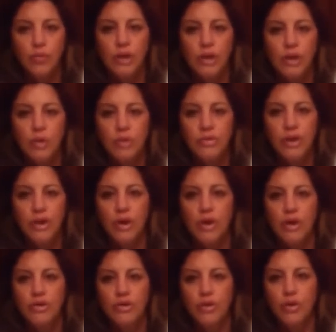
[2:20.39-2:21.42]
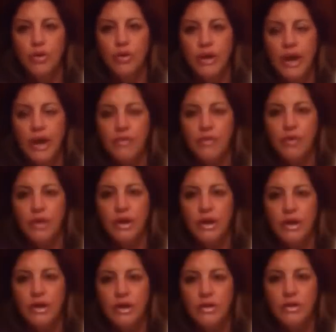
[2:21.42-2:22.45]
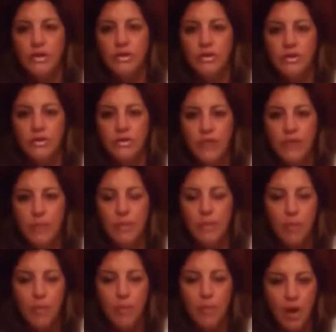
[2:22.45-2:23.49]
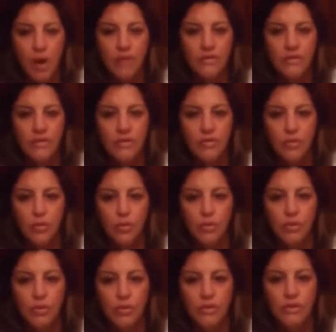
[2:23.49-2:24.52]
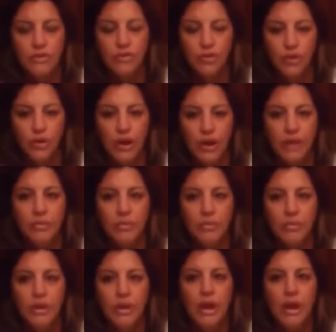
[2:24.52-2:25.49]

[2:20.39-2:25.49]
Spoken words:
really was there during every step and process through this journey.